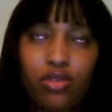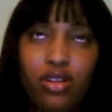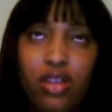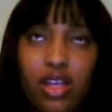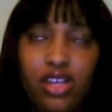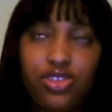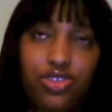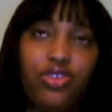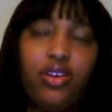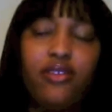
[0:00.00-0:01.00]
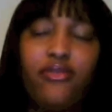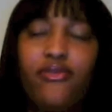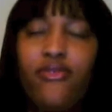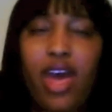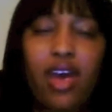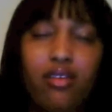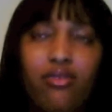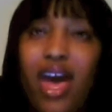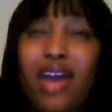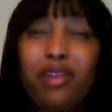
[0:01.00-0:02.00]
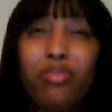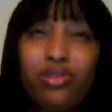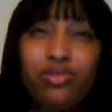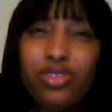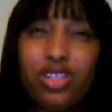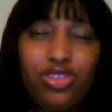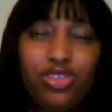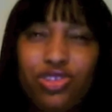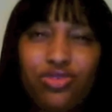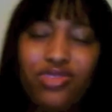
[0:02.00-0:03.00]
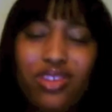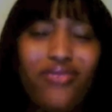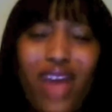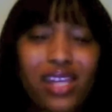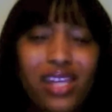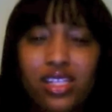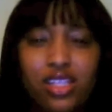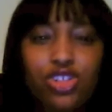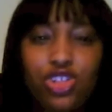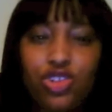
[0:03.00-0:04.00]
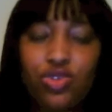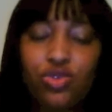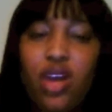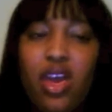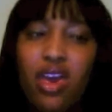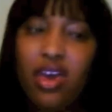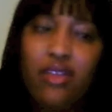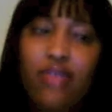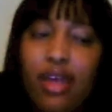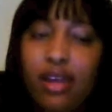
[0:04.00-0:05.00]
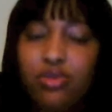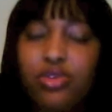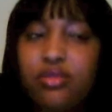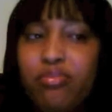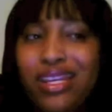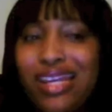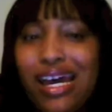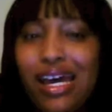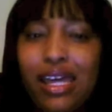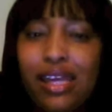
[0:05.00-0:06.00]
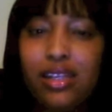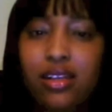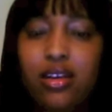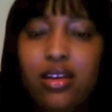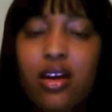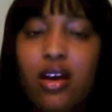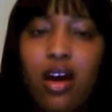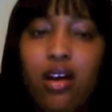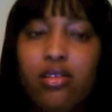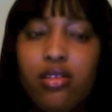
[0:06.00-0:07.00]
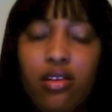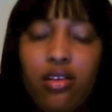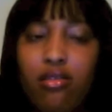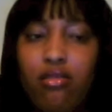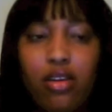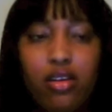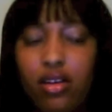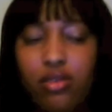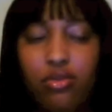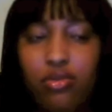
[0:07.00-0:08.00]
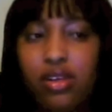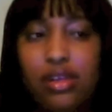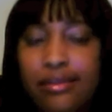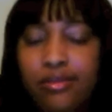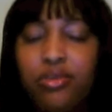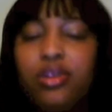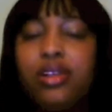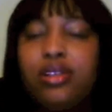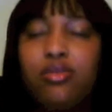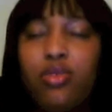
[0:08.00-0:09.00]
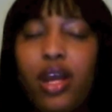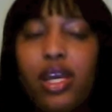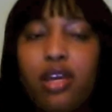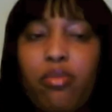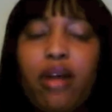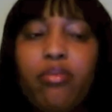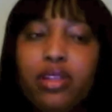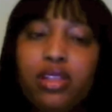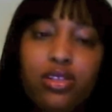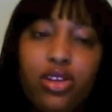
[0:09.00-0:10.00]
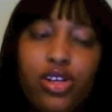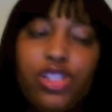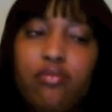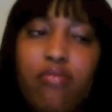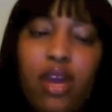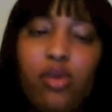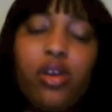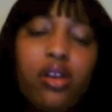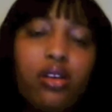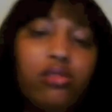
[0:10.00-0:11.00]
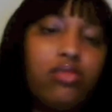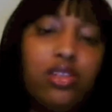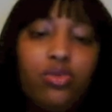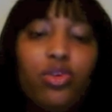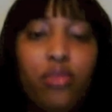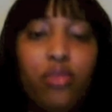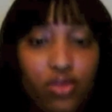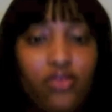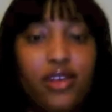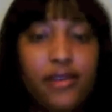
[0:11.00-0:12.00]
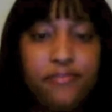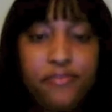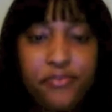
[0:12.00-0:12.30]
cluster of adipose tissue, so fatty tissue, and that it was benign and, was nothing really to worry about, but the surgeon may want to just remove it.